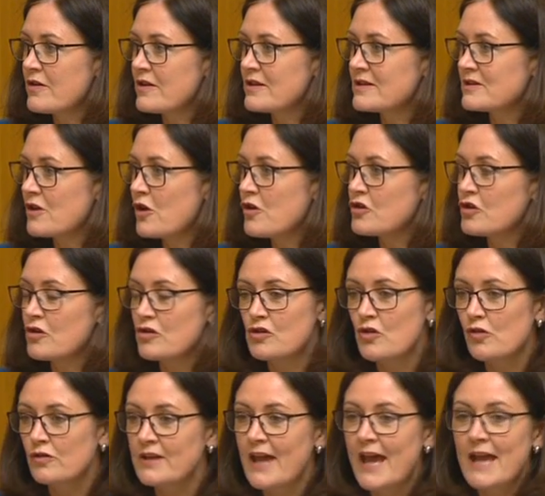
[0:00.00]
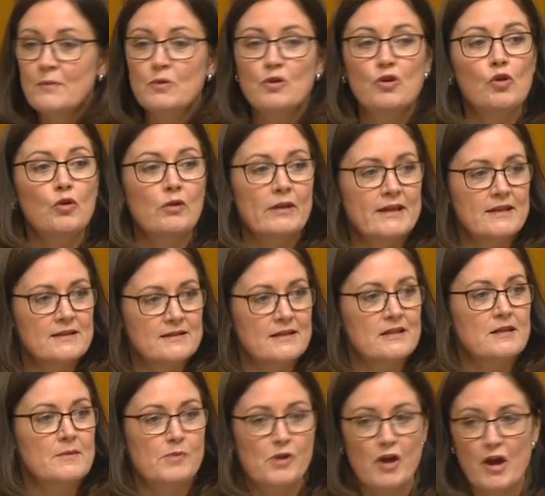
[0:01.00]
So your name calling is
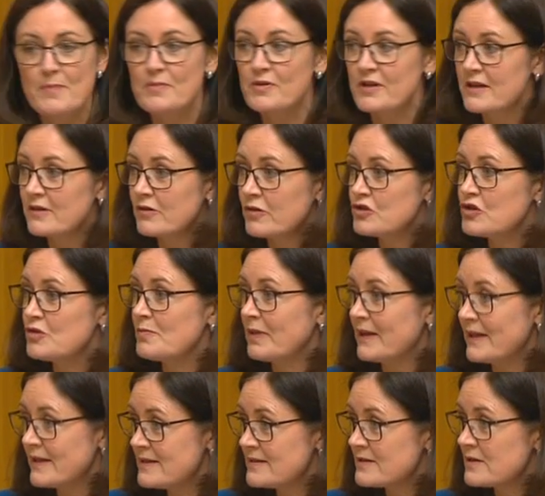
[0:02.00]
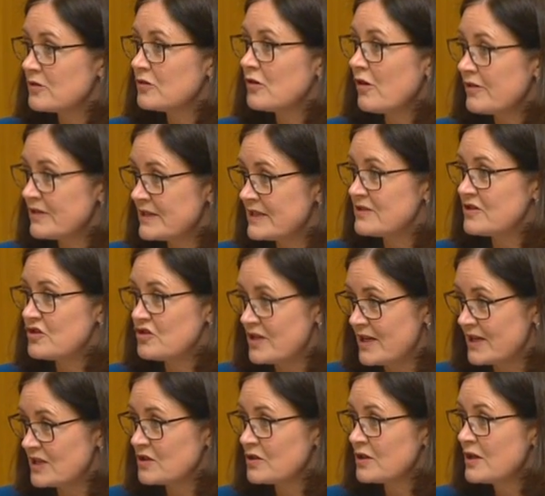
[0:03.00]
inappropriate. Could you please not
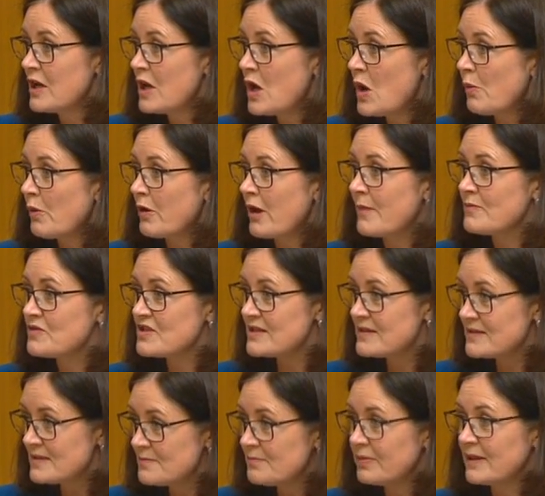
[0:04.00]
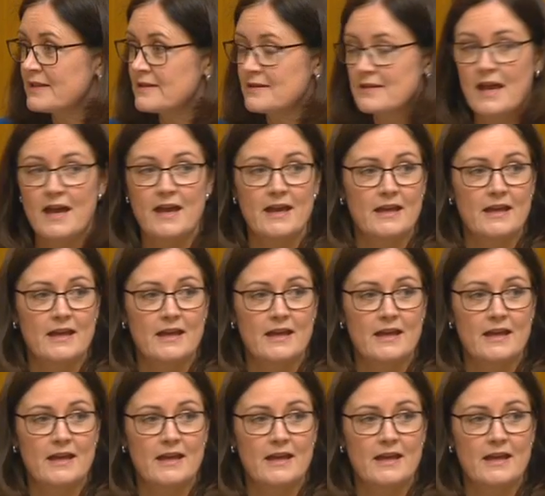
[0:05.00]
interject what I'm just simply saying?